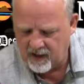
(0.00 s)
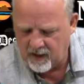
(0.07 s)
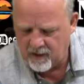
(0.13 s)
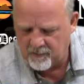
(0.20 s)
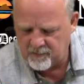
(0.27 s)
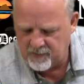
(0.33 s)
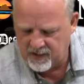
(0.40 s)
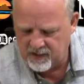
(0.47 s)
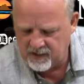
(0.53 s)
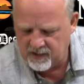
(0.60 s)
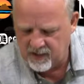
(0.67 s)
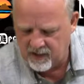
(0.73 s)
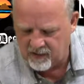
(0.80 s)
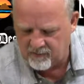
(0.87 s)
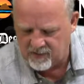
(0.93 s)
up in
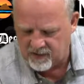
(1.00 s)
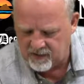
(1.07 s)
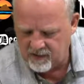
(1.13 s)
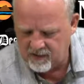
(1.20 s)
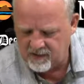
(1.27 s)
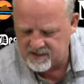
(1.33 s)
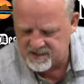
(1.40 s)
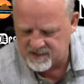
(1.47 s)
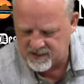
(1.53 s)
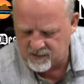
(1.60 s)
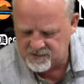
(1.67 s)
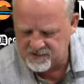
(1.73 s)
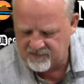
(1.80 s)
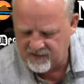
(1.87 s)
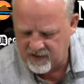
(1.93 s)
Kingman, the
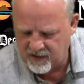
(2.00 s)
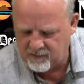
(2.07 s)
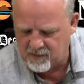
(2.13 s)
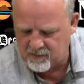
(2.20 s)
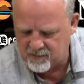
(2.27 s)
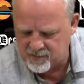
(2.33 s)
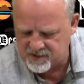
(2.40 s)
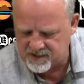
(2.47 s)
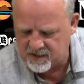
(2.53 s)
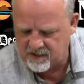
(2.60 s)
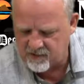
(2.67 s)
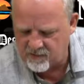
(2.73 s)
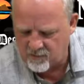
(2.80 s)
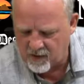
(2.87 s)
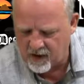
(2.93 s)
Sounds of Kingman
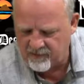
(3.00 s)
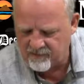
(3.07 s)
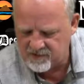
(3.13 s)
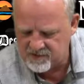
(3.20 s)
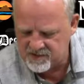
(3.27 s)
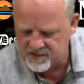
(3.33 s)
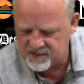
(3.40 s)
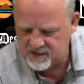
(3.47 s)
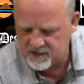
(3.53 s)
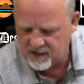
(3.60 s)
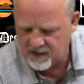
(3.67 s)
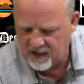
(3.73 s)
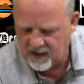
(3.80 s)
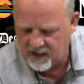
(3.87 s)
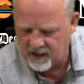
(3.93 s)
present the Rivals
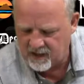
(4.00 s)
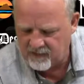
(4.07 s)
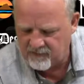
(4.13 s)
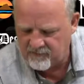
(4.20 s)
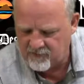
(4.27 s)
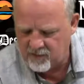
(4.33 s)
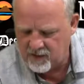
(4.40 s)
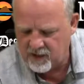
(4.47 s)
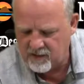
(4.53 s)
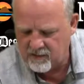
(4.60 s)
at a free